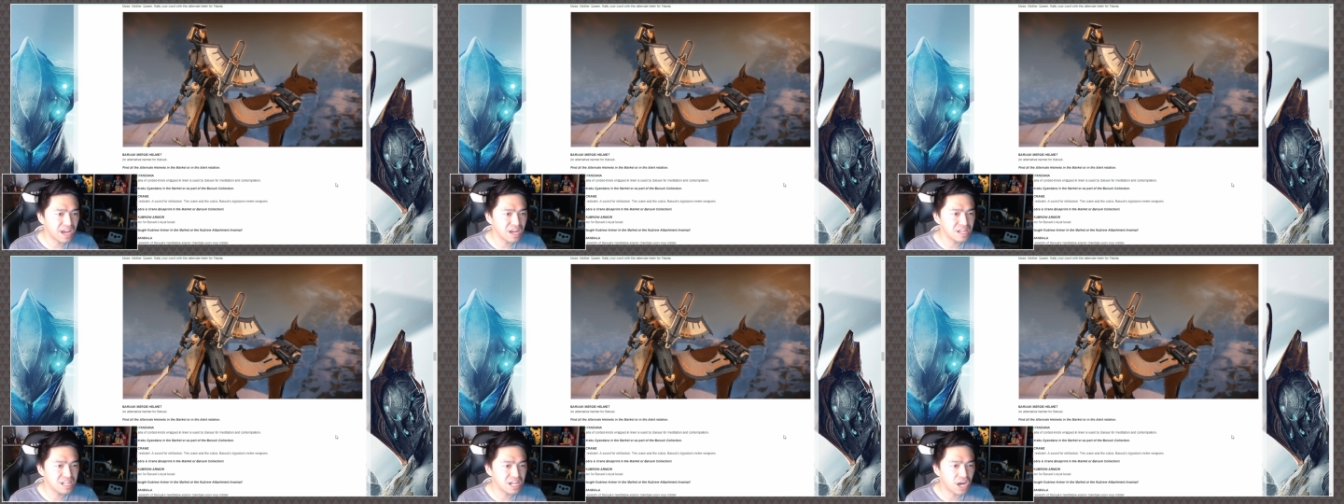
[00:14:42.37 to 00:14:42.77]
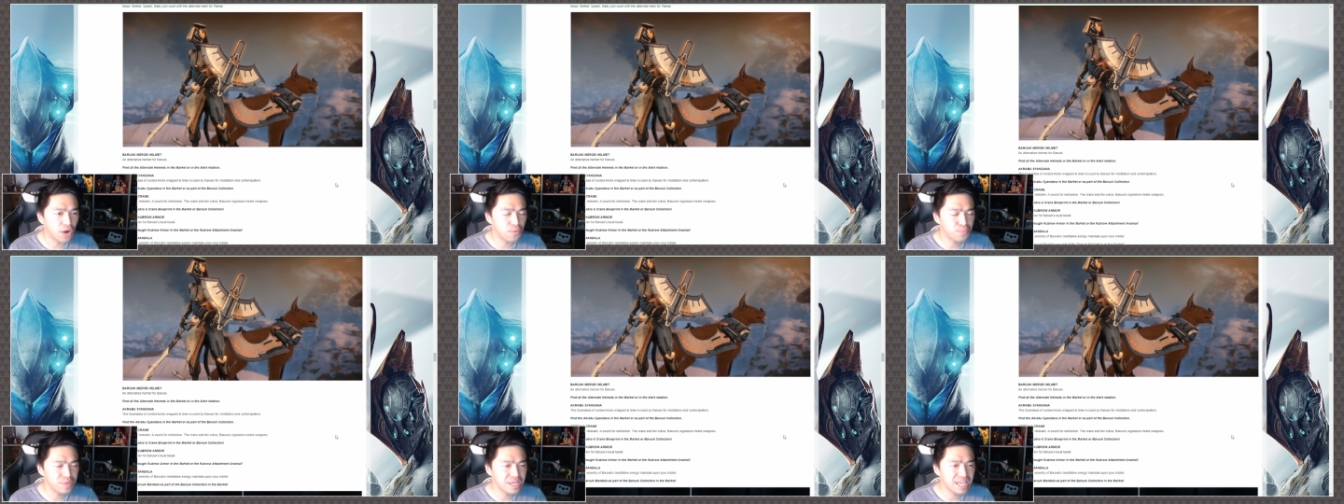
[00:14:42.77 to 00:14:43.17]
Uh,
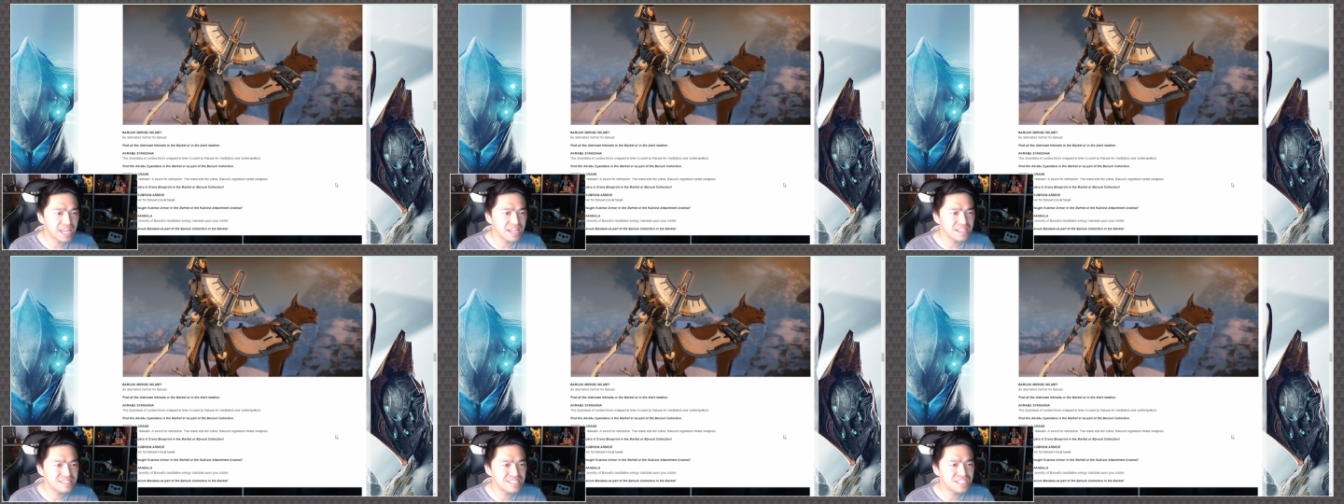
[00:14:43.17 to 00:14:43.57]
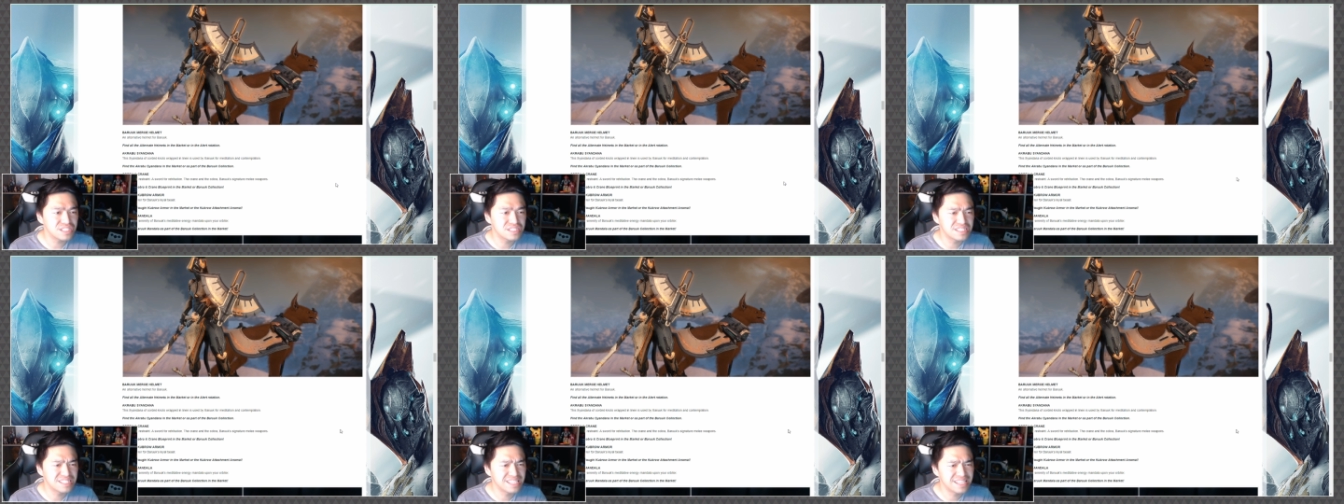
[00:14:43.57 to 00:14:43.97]
are we getting?
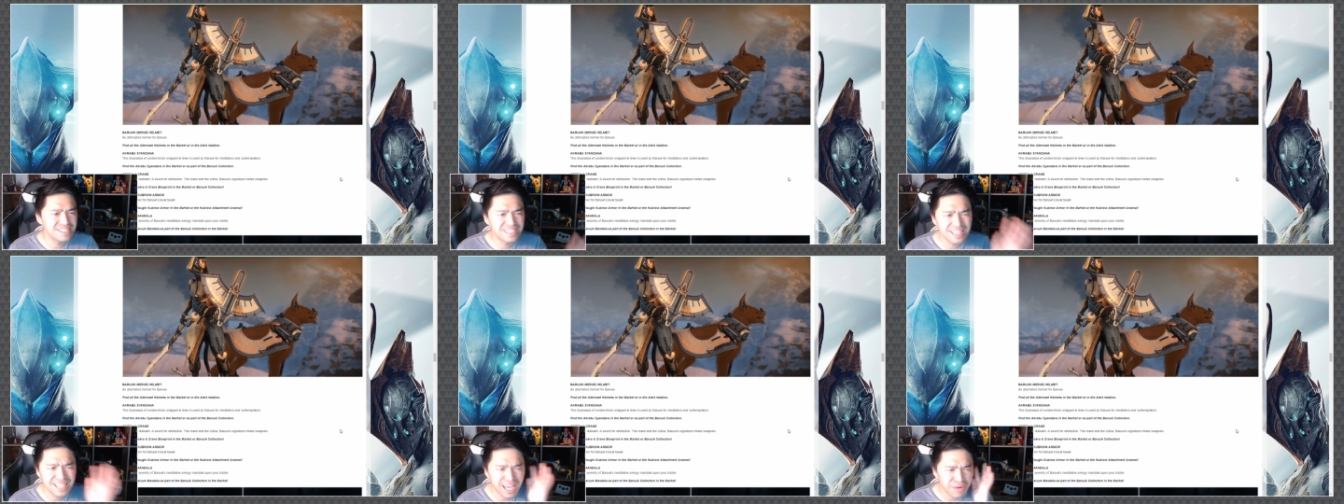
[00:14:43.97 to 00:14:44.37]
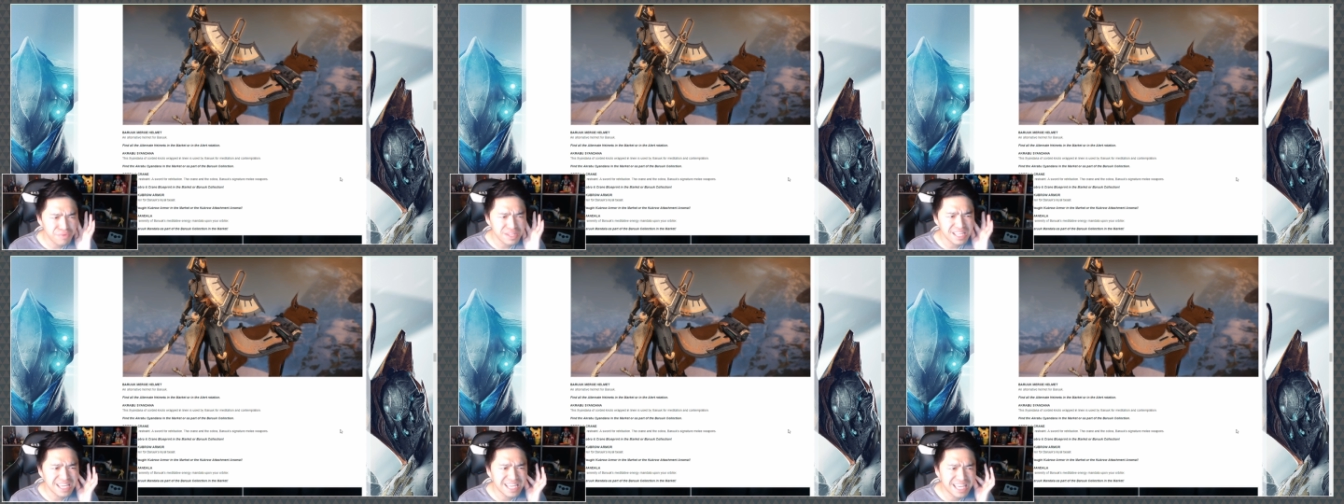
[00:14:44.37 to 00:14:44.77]
Did did they
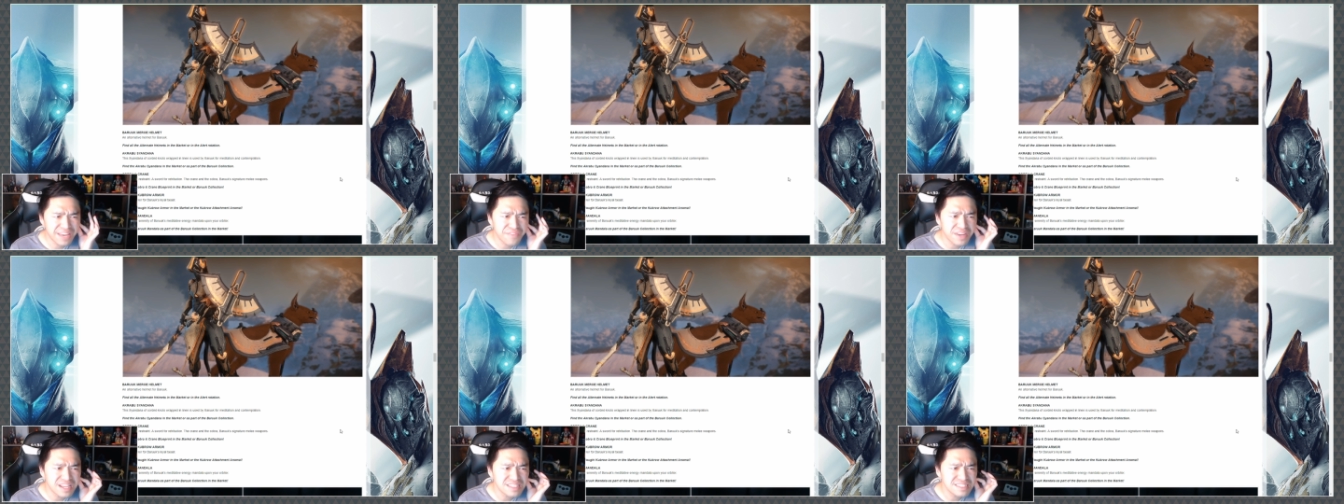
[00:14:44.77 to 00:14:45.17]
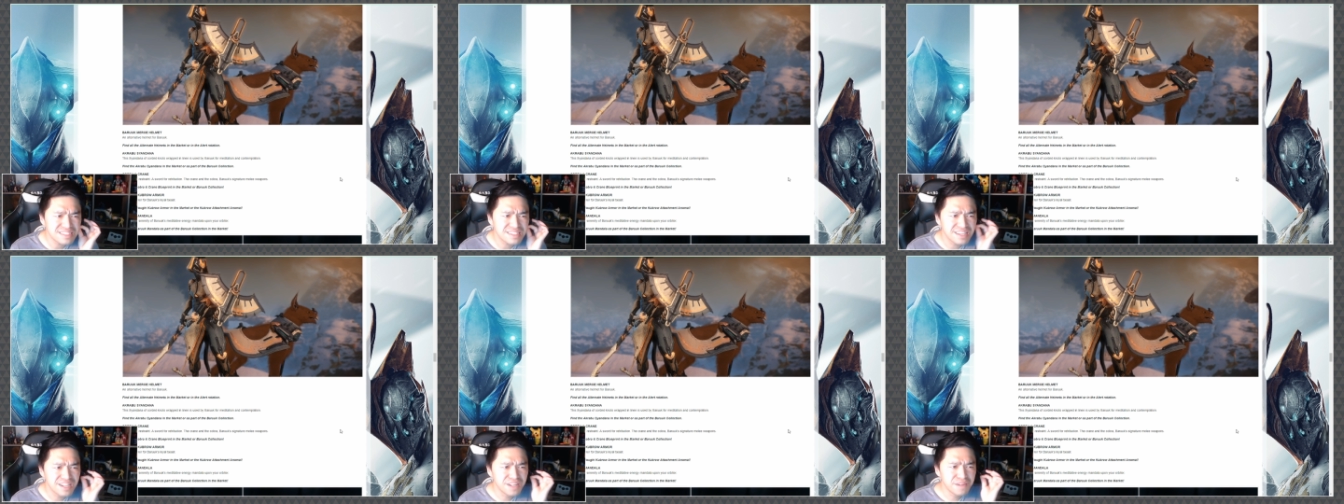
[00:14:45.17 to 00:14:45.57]
really give
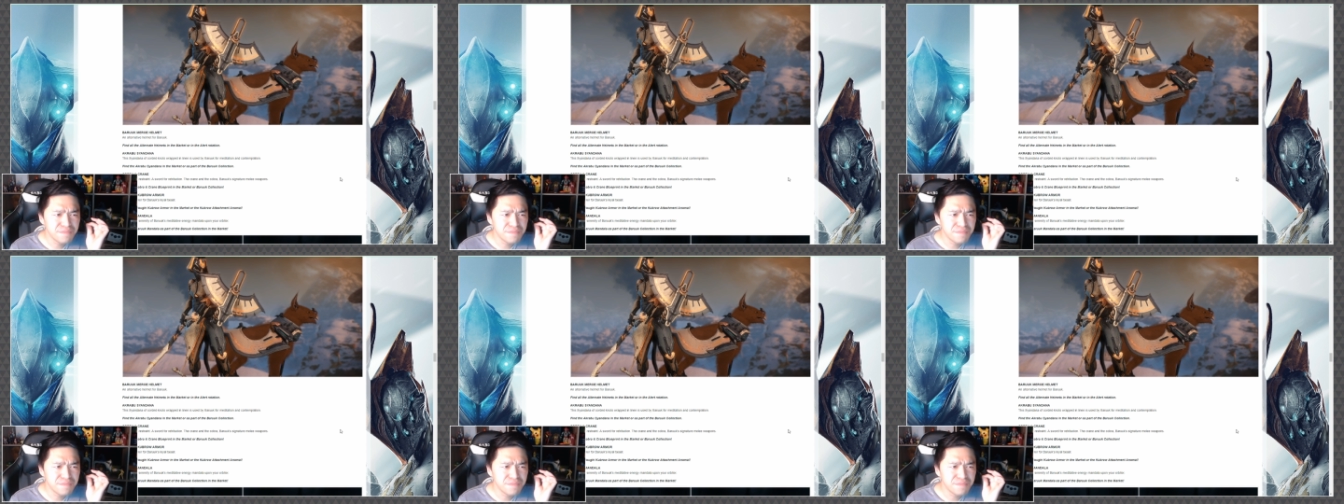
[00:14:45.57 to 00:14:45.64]
us